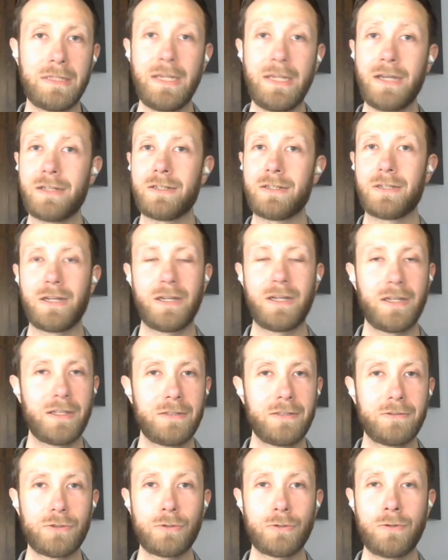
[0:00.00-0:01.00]
Yeah,
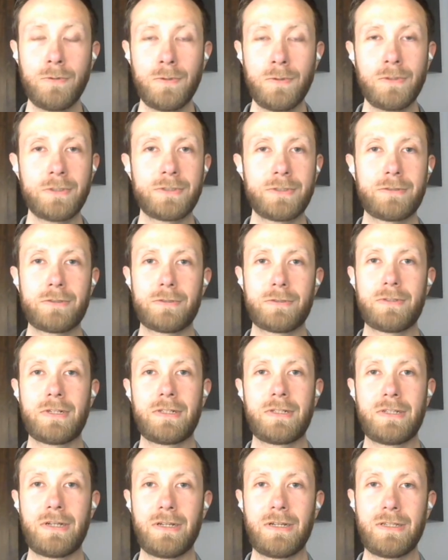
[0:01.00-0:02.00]
uh, so Google's
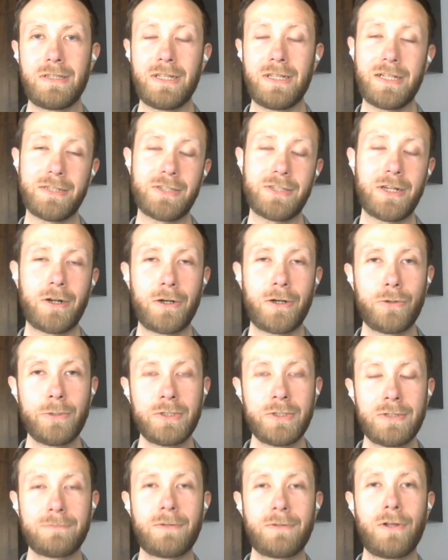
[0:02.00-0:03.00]
uh, like I said,
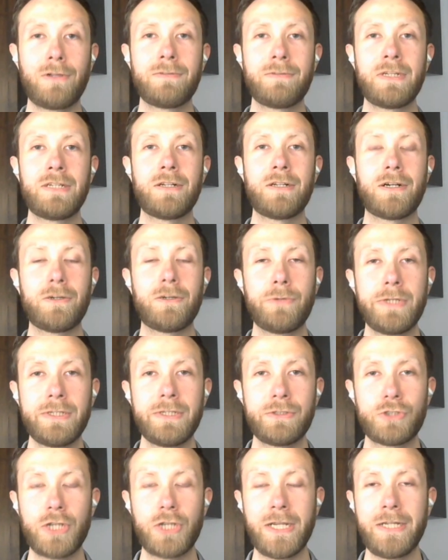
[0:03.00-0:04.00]
always evolving,
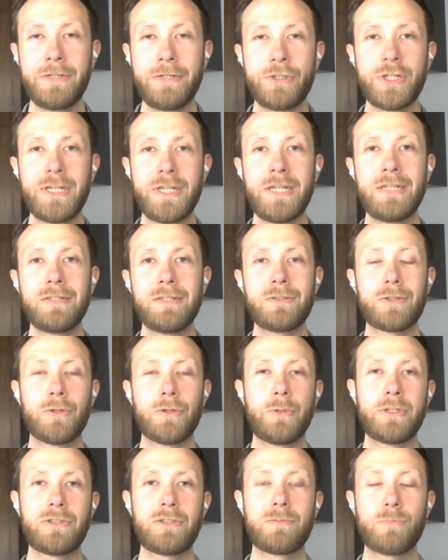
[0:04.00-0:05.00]
always changing.
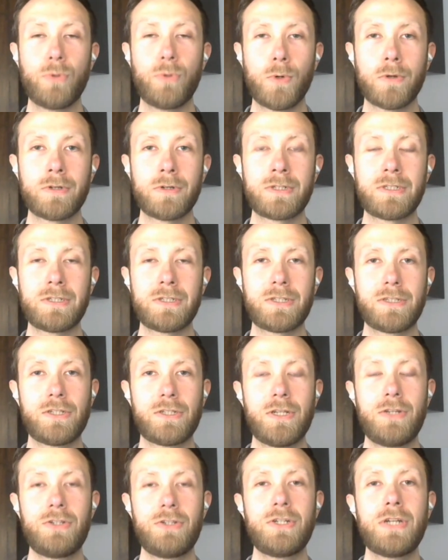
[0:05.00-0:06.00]
So it's important
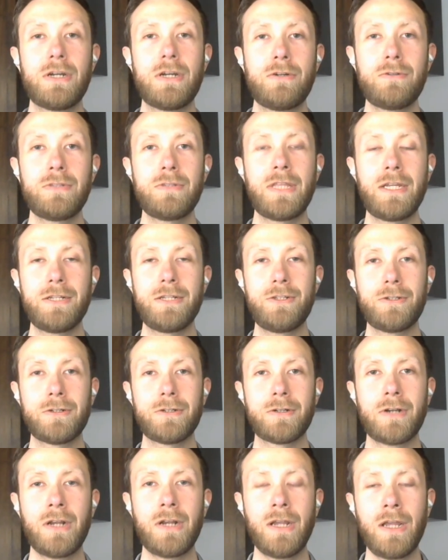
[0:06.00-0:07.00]
to know that
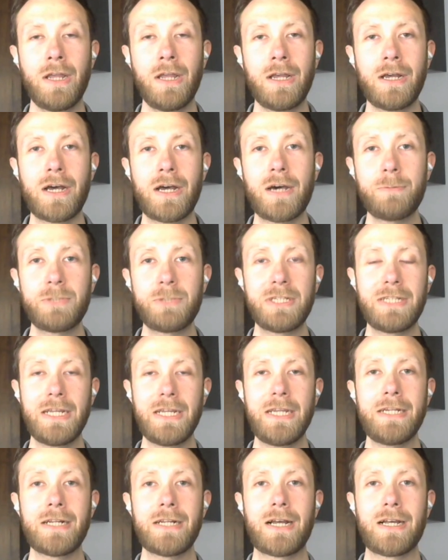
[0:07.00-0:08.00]
you're up to
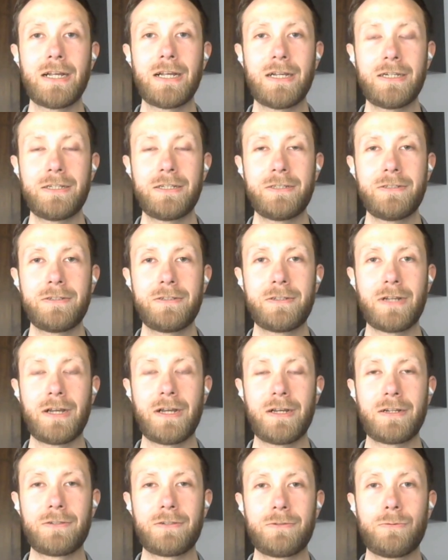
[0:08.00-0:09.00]
date on
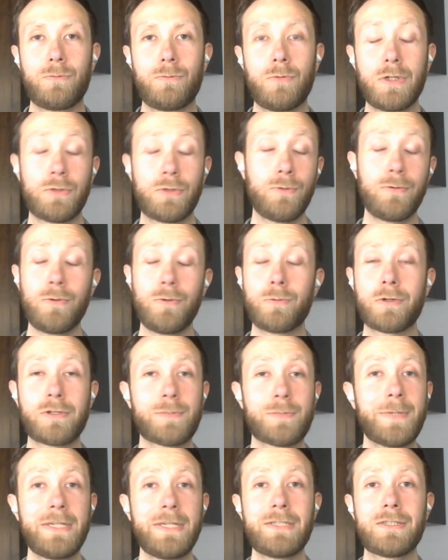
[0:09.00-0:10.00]
uh, what Google
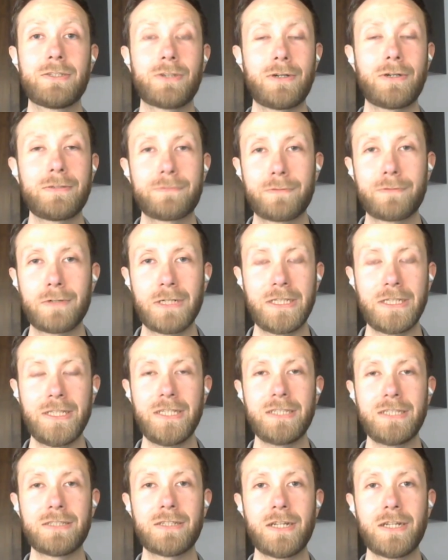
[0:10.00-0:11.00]
Workspace is offering
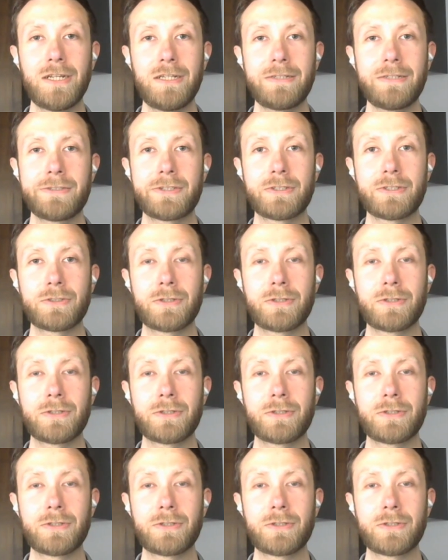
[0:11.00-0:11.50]
these days.